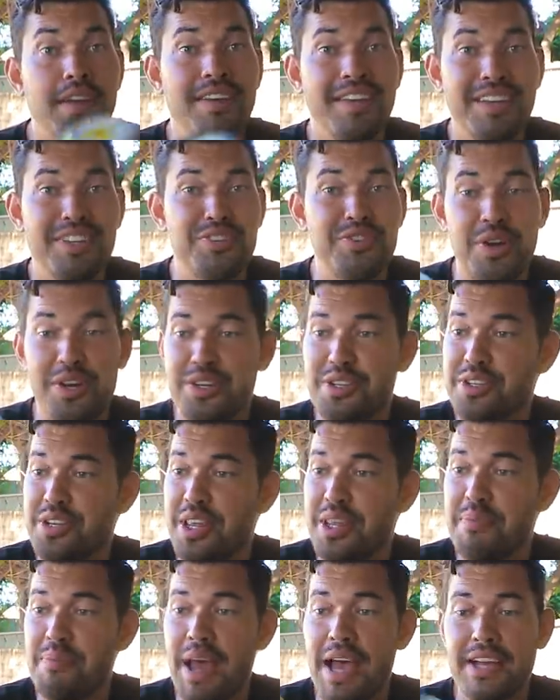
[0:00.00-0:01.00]
the instructions
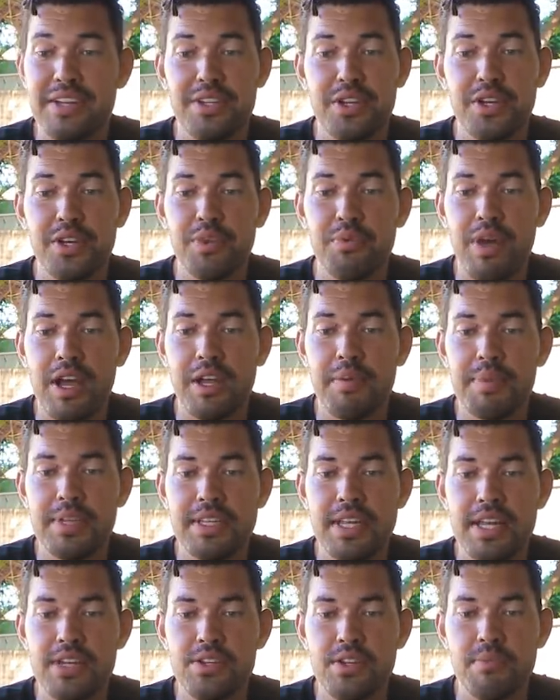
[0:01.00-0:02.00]
on the back is a good
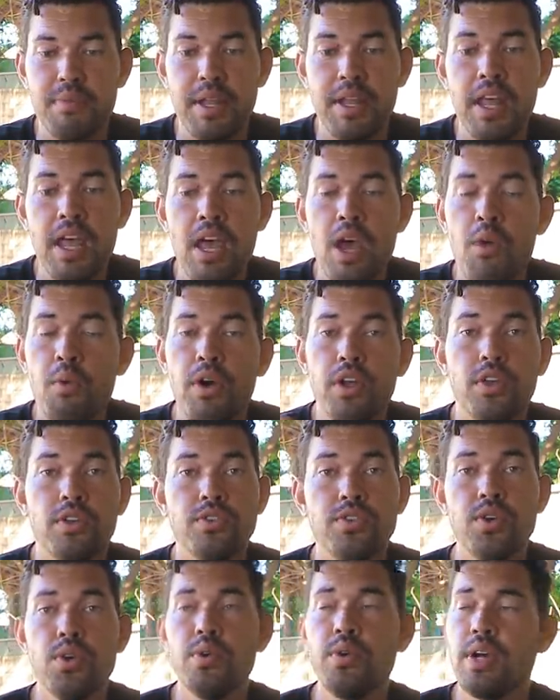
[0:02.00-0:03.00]
recommendation, but what you'll
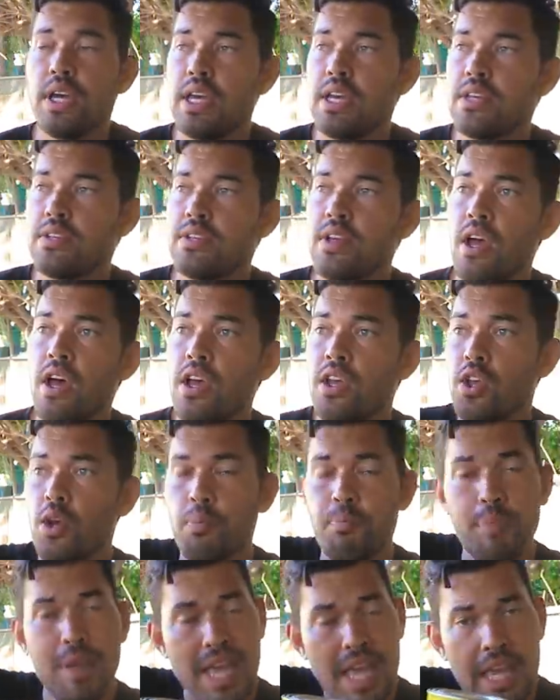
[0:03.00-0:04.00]
do is
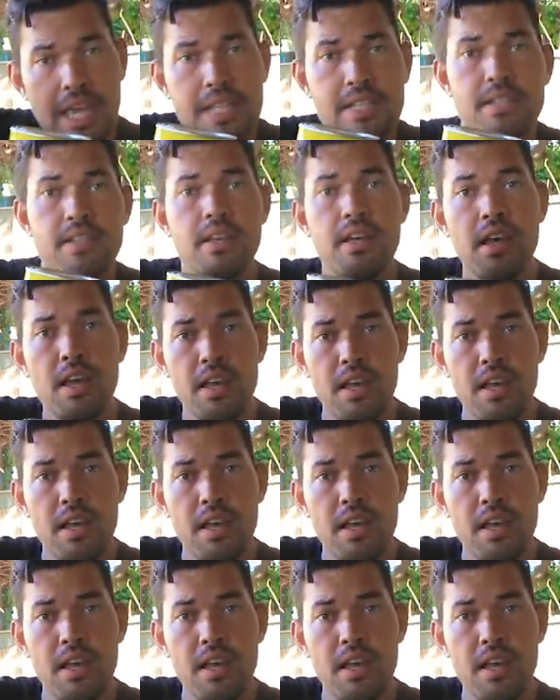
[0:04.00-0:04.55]
you'll paint